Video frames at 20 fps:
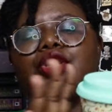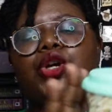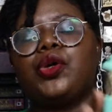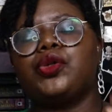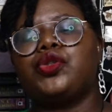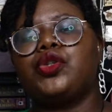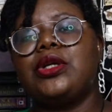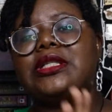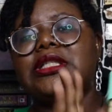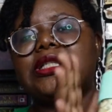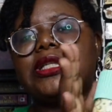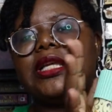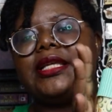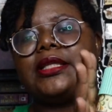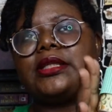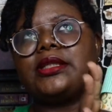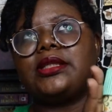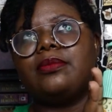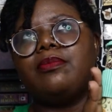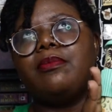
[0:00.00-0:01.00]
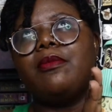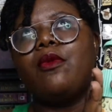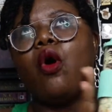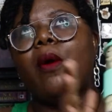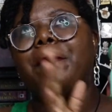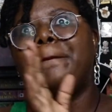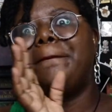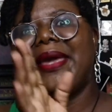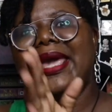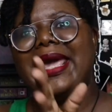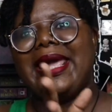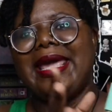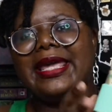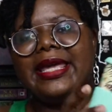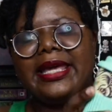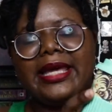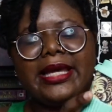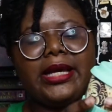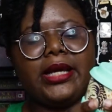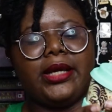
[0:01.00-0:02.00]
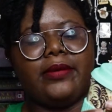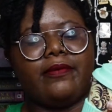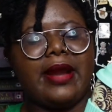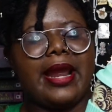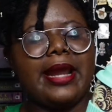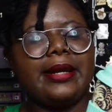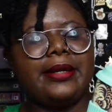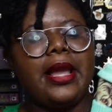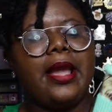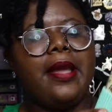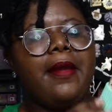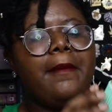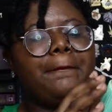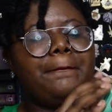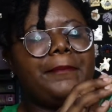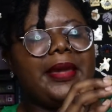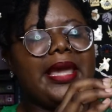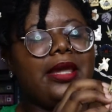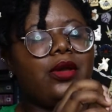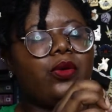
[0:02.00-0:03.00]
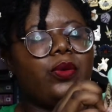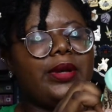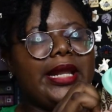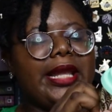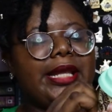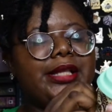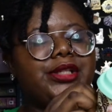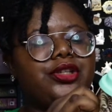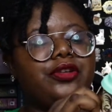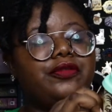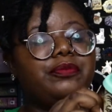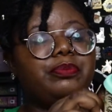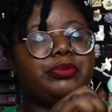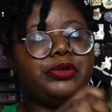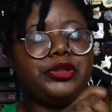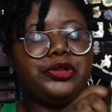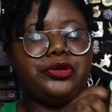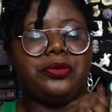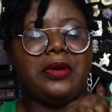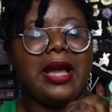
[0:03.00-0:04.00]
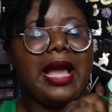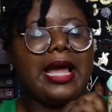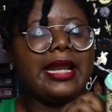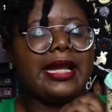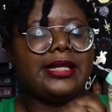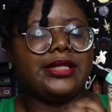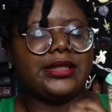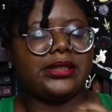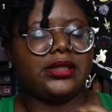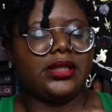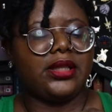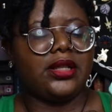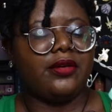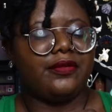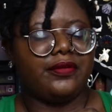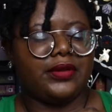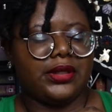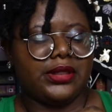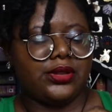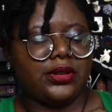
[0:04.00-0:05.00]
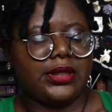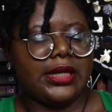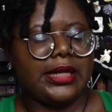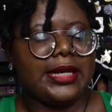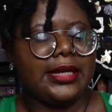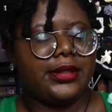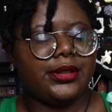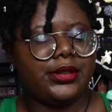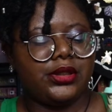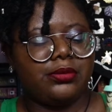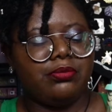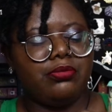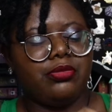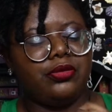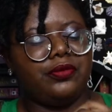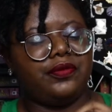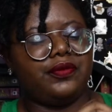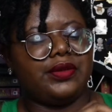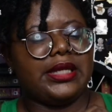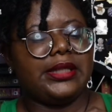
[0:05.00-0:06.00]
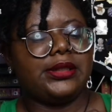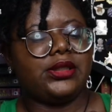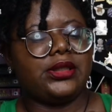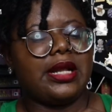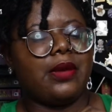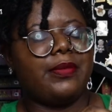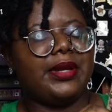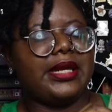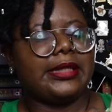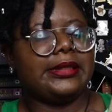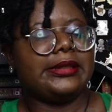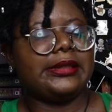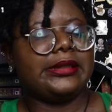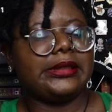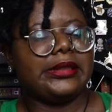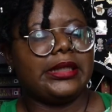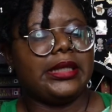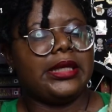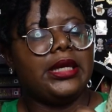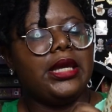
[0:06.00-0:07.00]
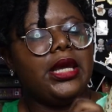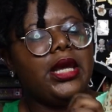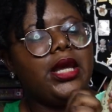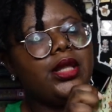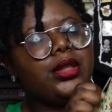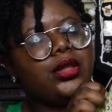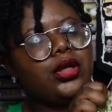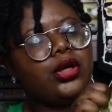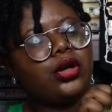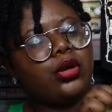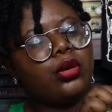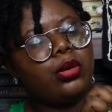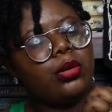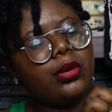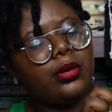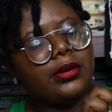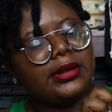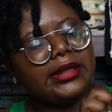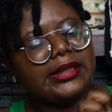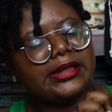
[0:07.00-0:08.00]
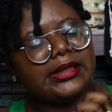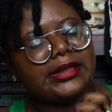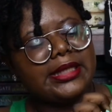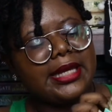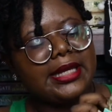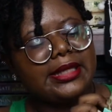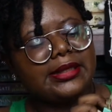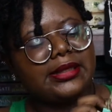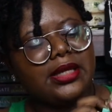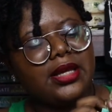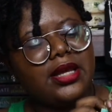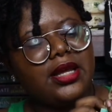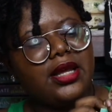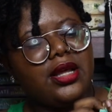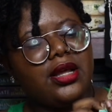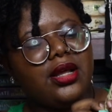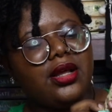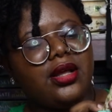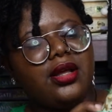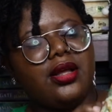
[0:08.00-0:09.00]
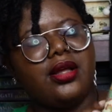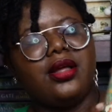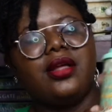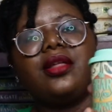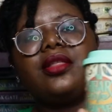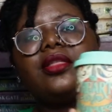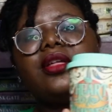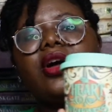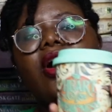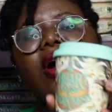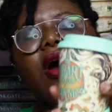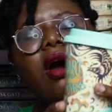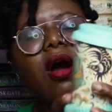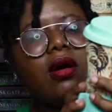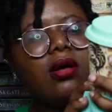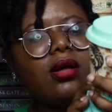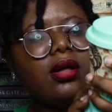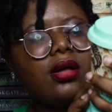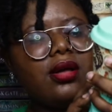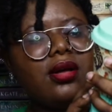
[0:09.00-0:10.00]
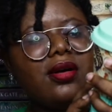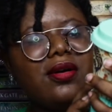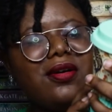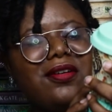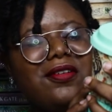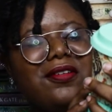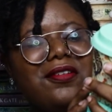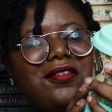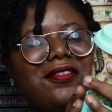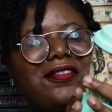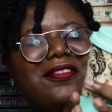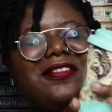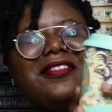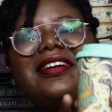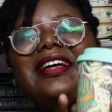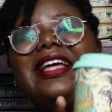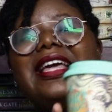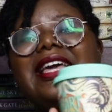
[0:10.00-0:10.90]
also it's it's more pink, right? Pink with hints of blue, and I just love this. Okay, let us move this so that we can see the quote. It says, the oh,